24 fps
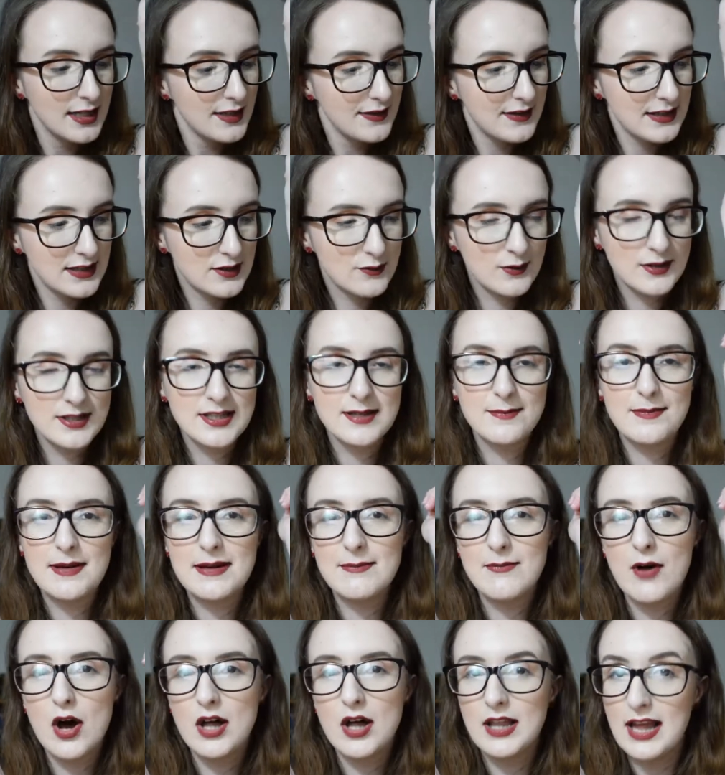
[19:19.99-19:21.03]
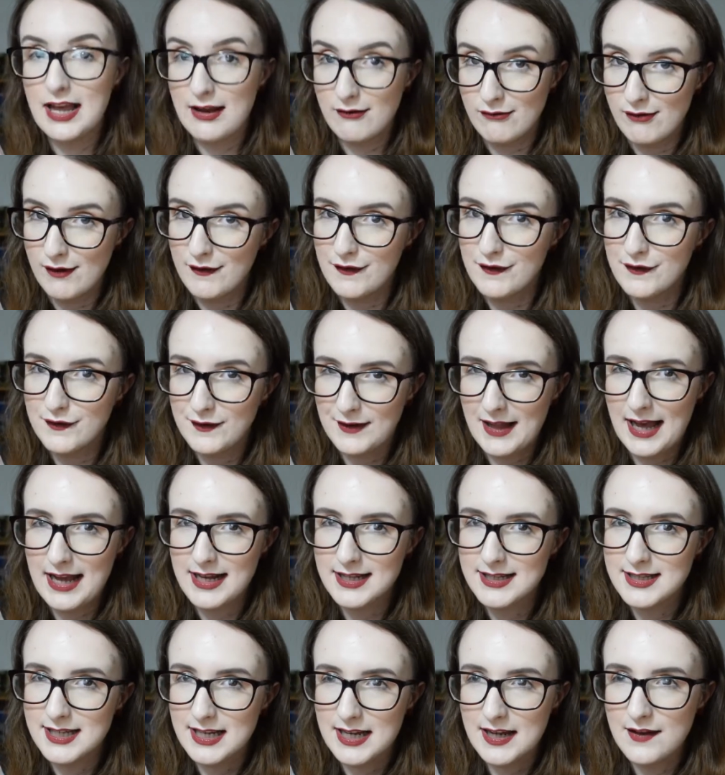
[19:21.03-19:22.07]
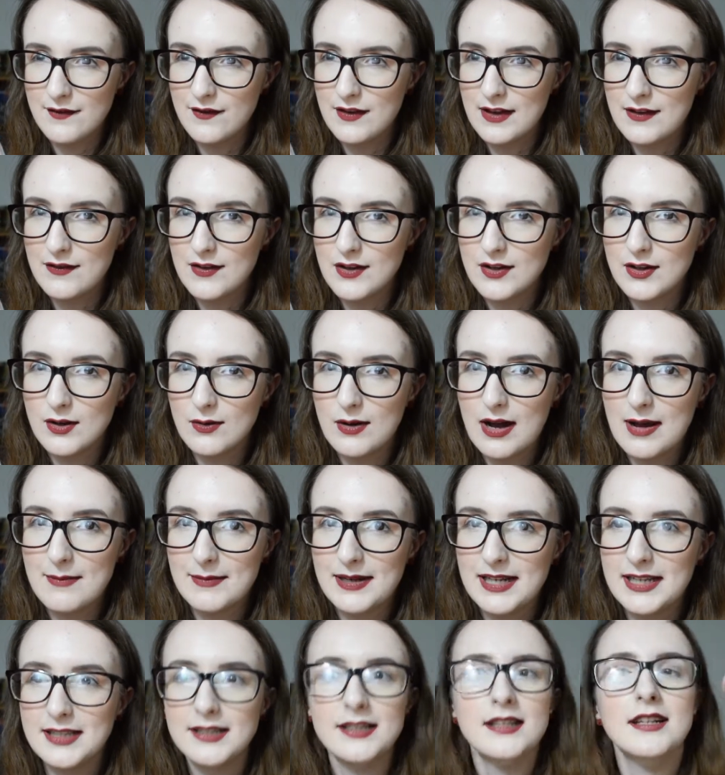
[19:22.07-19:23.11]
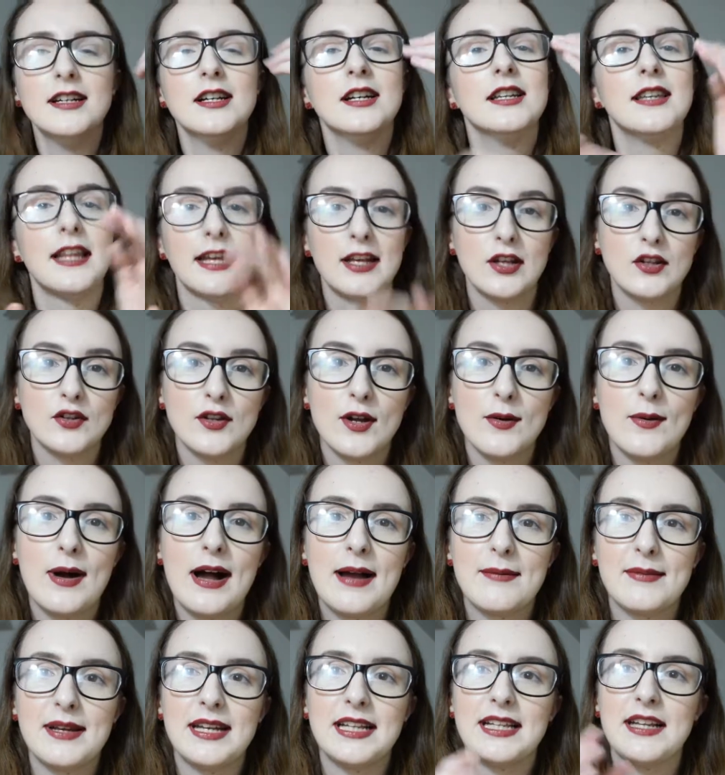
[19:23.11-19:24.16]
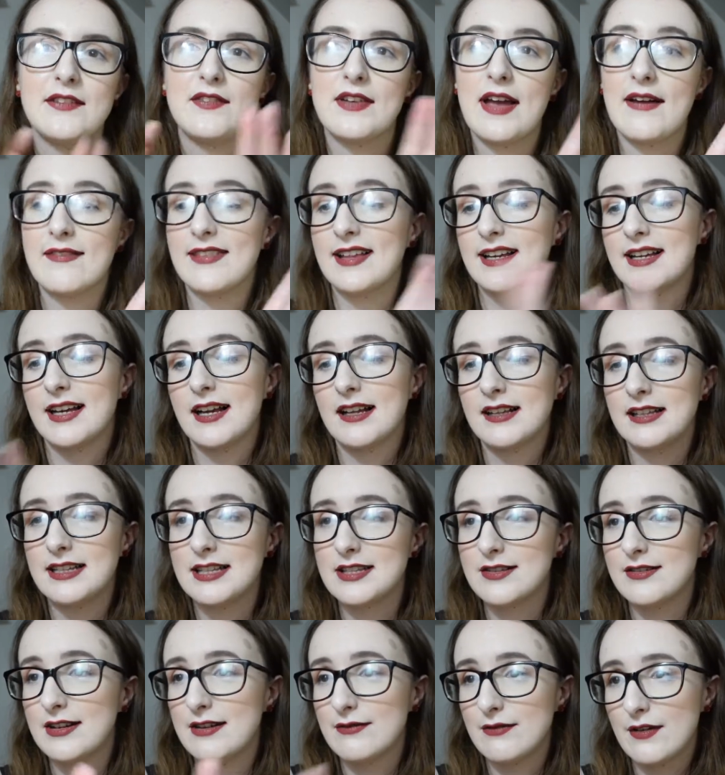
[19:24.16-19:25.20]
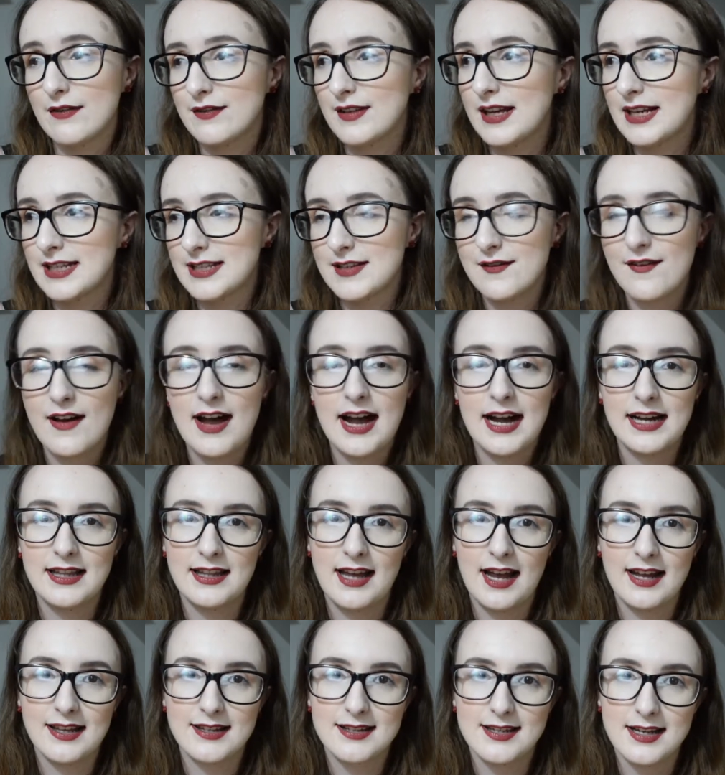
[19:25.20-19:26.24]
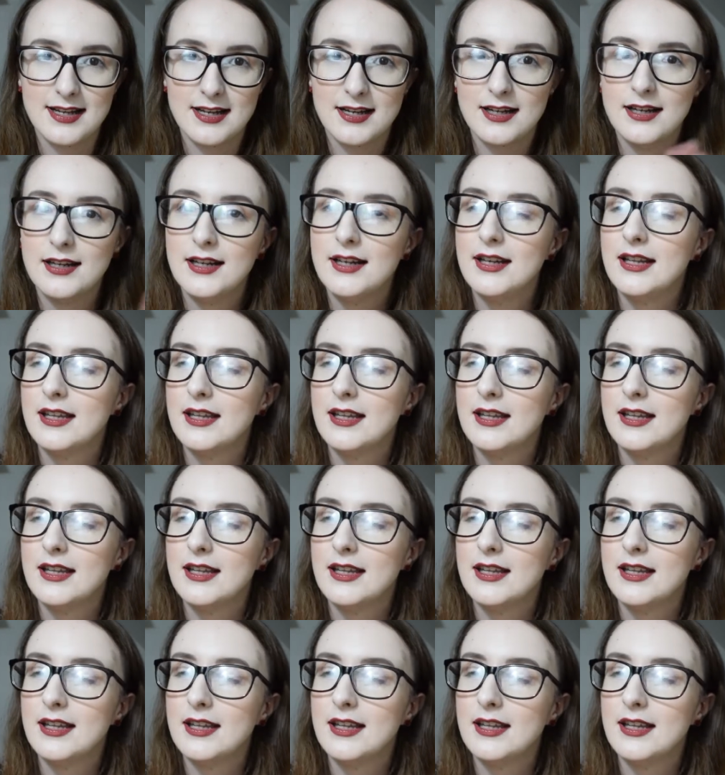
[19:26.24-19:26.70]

This one's a bit more like reflective, if you know what I mean. Like, you'll know what I mean if you have like a glittery and reflective highlighter.